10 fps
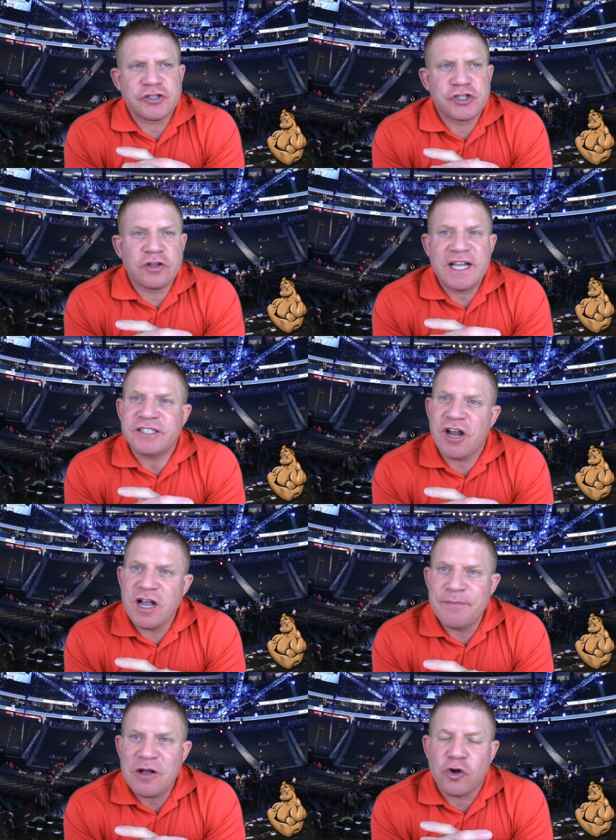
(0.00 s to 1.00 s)
So let's
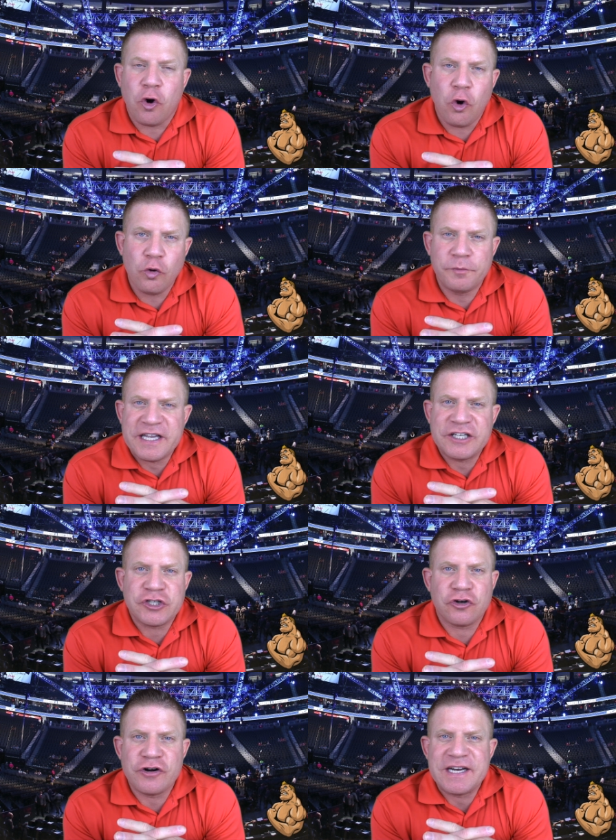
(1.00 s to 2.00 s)
talk about Colby
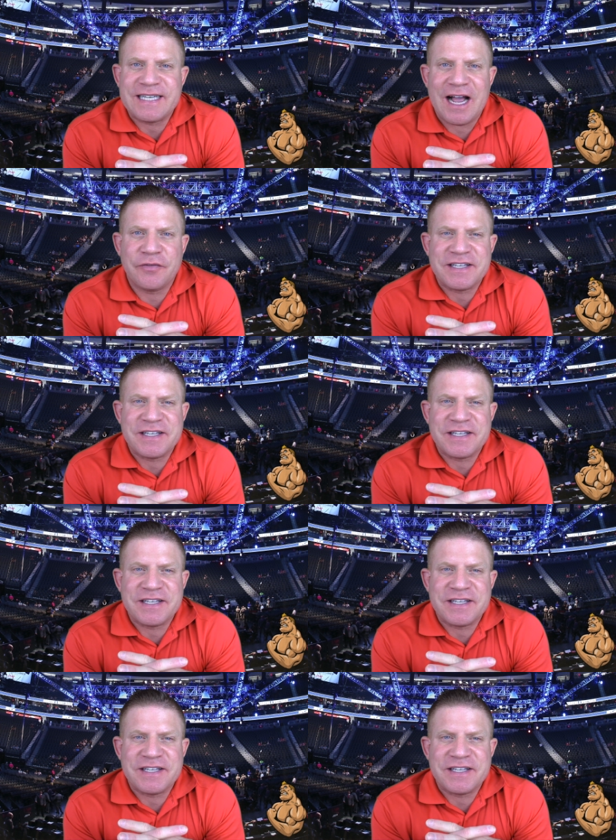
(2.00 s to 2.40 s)
turning down